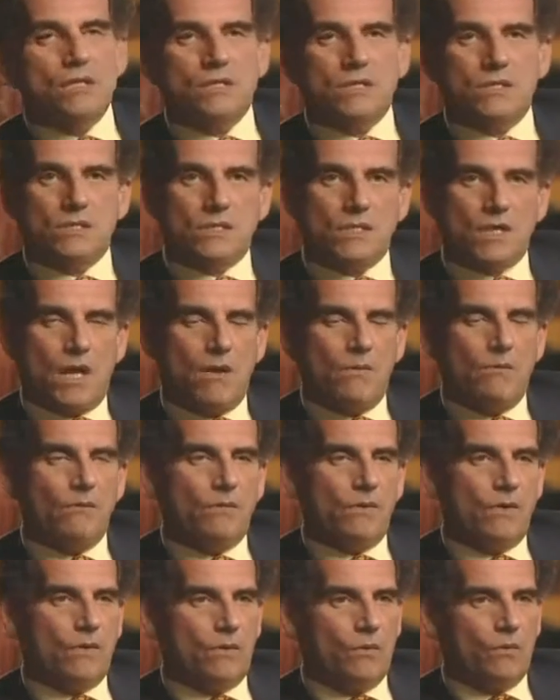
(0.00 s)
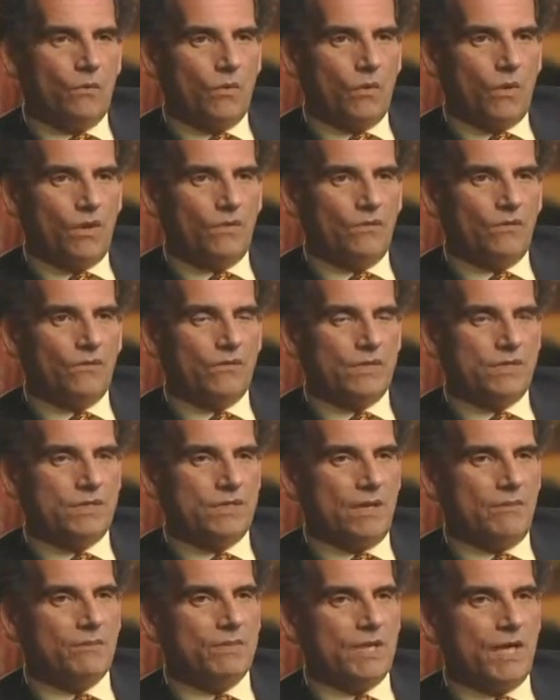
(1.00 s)
some wolf
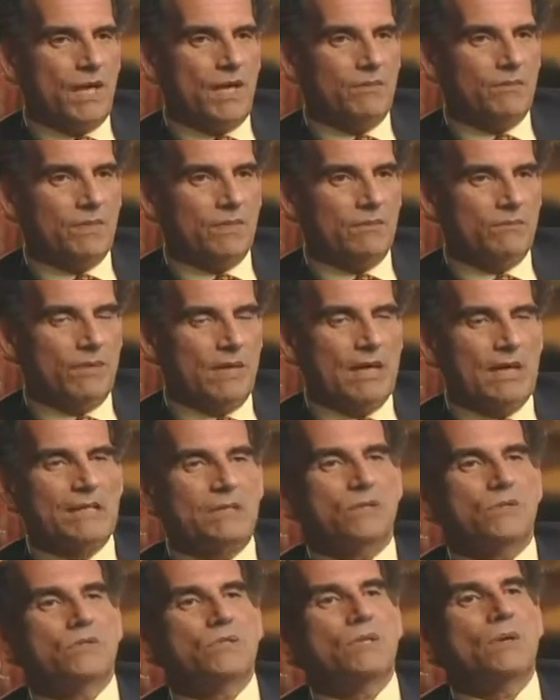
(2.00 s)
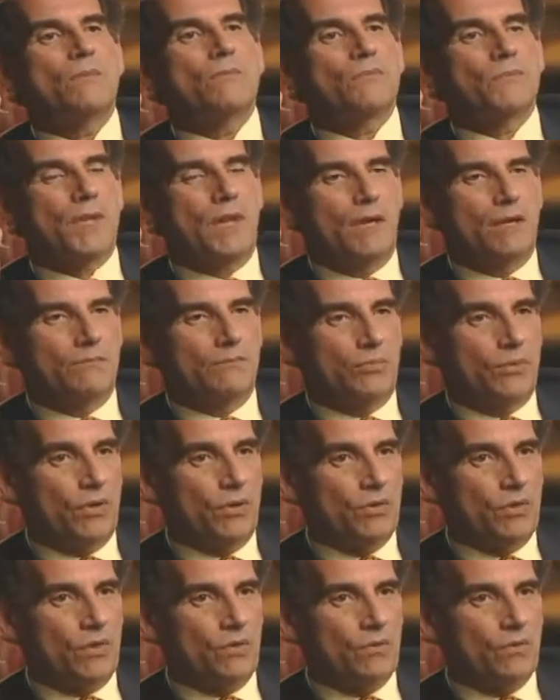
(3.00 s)
at some time in the past, or some
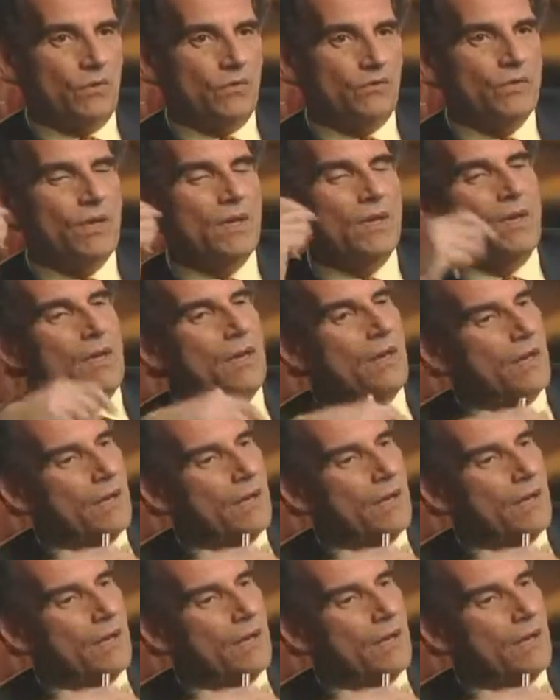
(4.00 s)
proto-wolf,